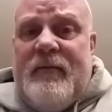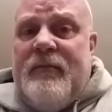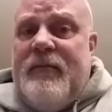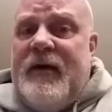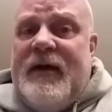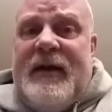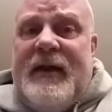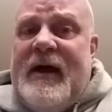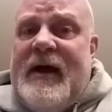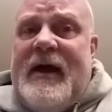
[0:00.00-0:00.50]

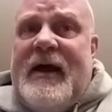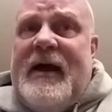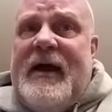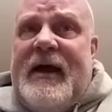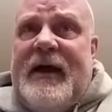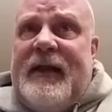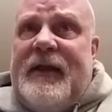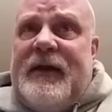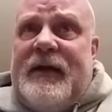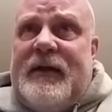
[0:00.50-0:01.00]
but not
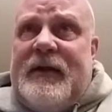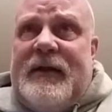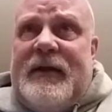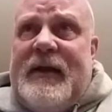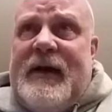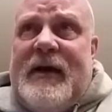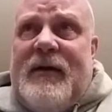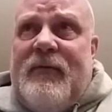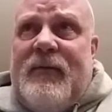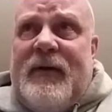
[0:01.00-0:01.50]

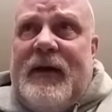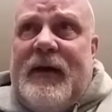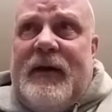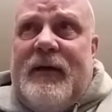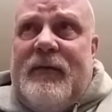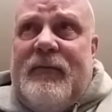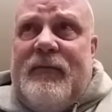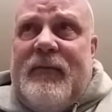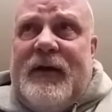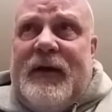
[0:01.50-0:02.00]

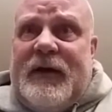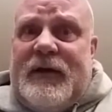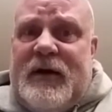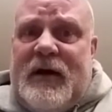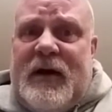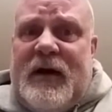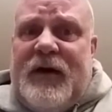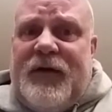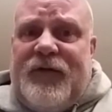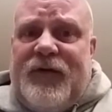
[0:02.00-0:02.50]
when the
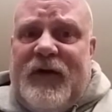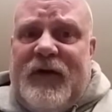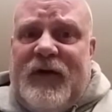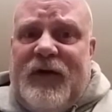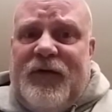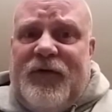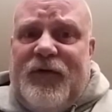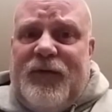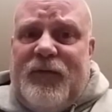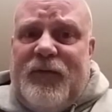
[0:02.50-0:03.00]
cost
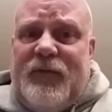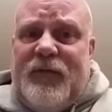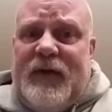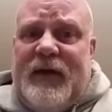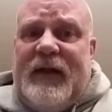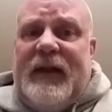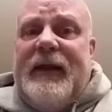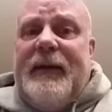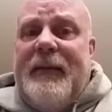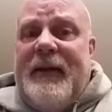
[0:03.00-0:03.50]
is
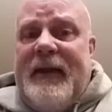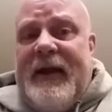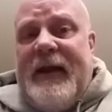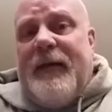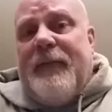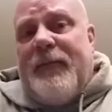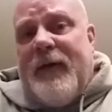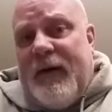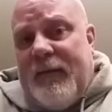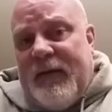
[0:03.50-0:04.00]

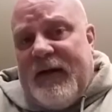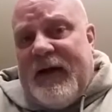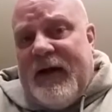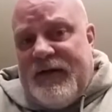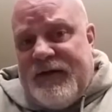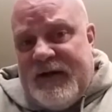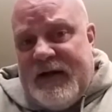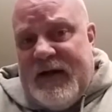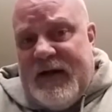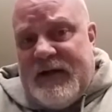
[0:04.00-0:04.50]
eliminating public
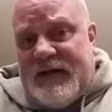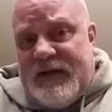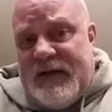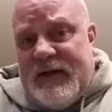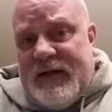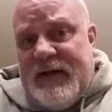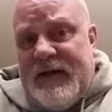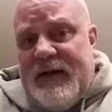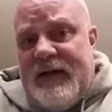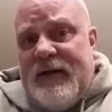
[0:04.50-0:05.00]

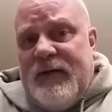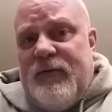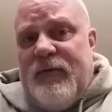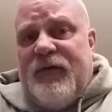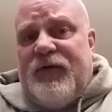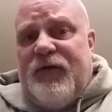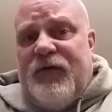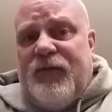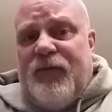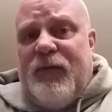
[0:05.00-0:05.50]
education,
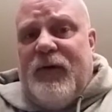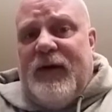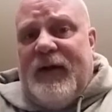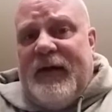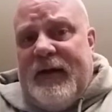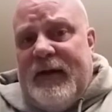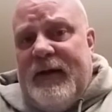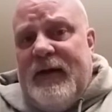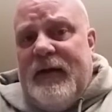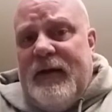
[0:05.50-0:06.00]
which is
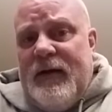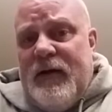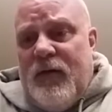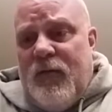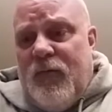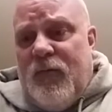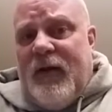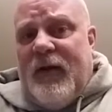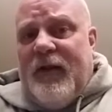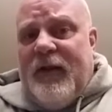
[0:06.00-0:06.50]
really
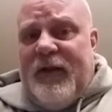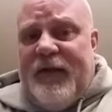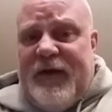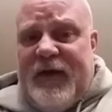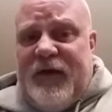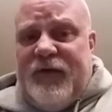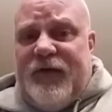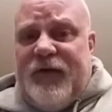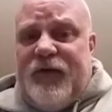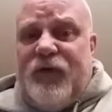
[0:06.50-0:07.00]
one of the
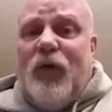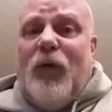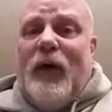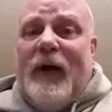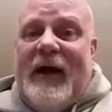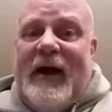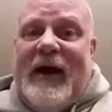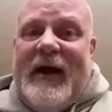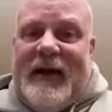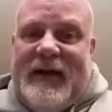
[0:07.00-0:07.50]
things that's
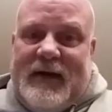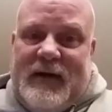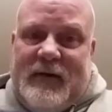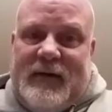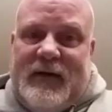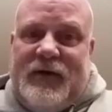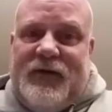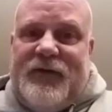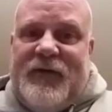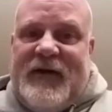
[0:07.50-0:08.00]
going on here.
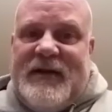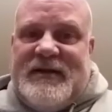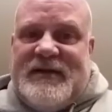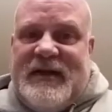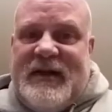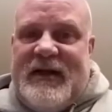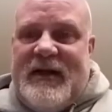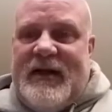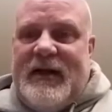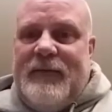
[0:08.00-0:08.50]
Let's face
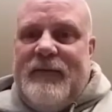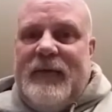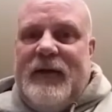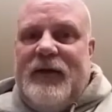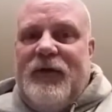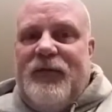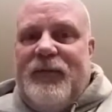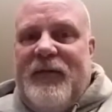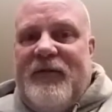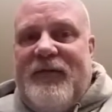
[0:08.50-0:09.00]
it.
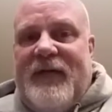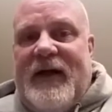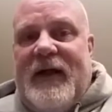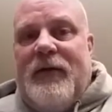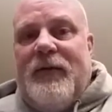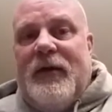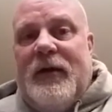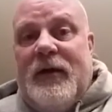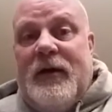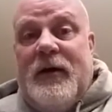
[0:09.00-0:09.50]
Anybody who's been
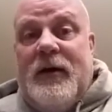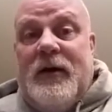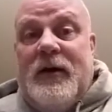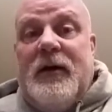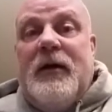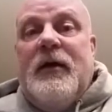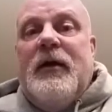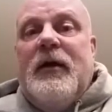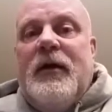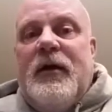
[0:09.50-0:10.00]
following
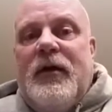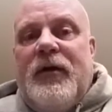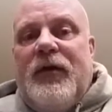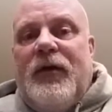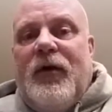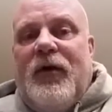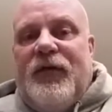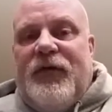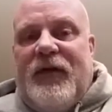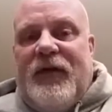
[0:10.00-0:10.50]
along
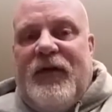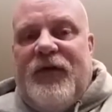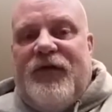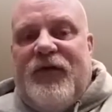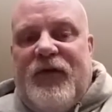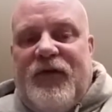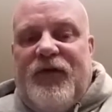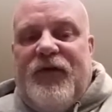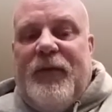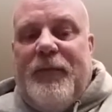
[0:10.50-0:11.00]
knows that
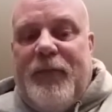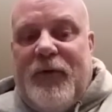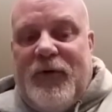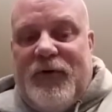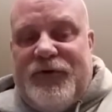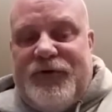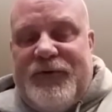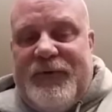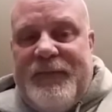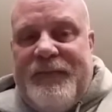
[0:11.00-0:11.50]
this is the
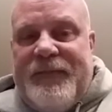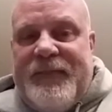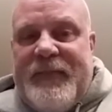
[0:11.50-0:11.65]
push.